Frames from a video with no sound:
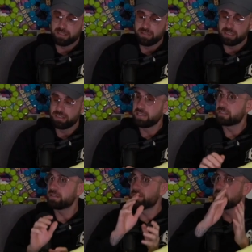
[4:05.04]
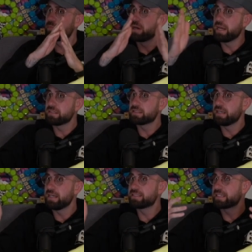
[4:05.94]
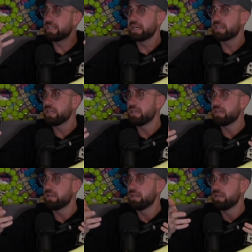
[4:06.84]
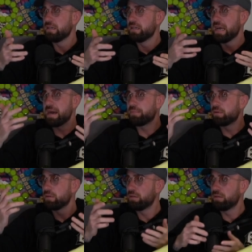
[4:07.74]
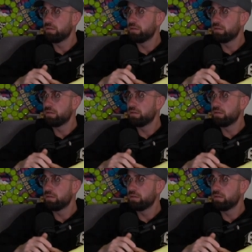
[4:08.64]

There's a list of like brands that it's like Nike, everybody, Apple.